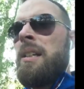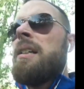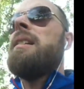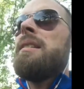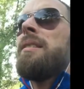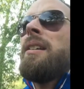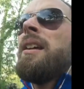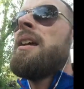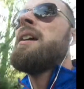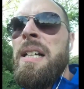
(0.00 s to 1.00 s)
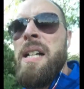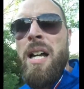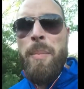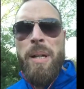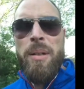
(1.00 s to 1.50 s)
It's
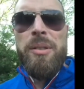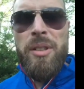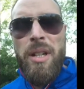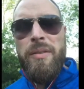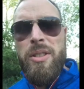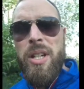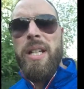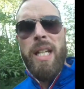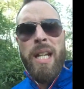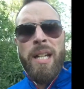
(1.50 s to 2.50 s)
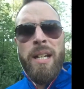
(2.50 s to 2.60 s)
about a start of a journey.